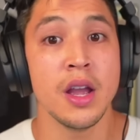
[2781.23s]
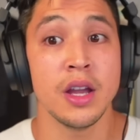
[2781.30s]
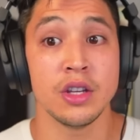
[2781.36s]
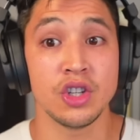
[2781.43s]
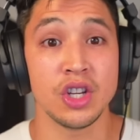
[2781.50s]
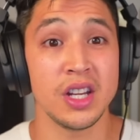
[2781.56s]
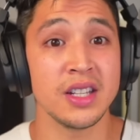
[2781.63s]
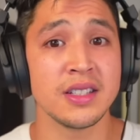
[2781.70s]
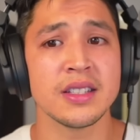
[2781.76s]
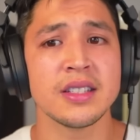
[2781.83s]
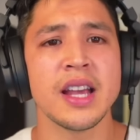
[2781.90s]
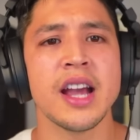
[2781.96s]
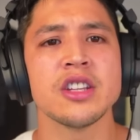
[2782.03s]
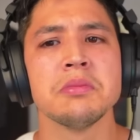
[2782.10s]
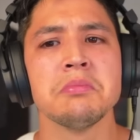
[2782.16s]
Jesus
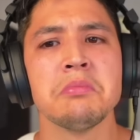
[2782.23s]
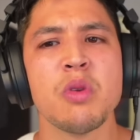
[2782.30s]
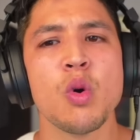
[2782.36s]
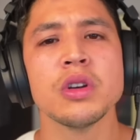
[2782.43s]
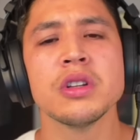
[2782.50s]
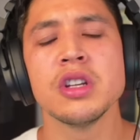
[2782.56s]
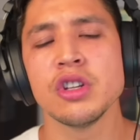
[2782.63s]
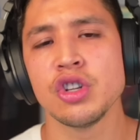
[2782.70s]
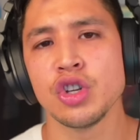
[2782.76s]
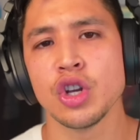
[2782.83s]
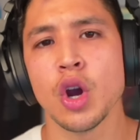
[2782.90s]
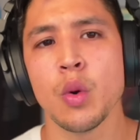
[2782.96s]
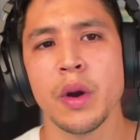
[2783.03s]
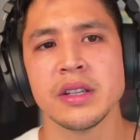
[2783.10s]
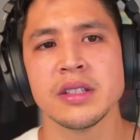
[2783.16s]
has more to
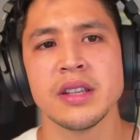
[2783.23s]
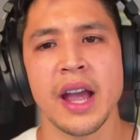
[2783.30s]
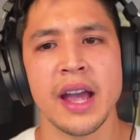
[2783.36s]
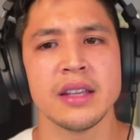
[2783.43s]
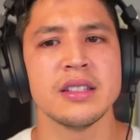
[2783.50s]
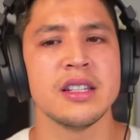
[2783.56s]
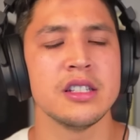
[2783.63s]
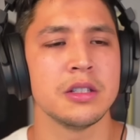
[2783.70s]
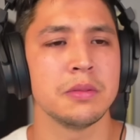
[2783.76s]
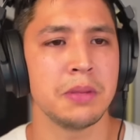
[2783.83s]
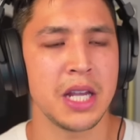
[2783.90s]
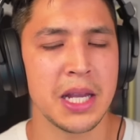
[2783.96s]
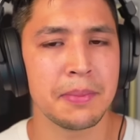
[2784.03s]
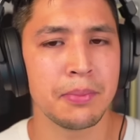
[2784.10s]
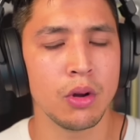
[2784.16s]
show us as His
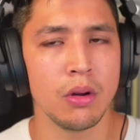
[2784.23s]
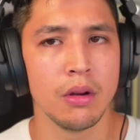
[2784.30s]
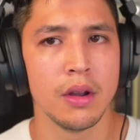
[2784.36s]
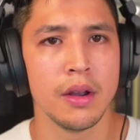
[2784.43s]
people,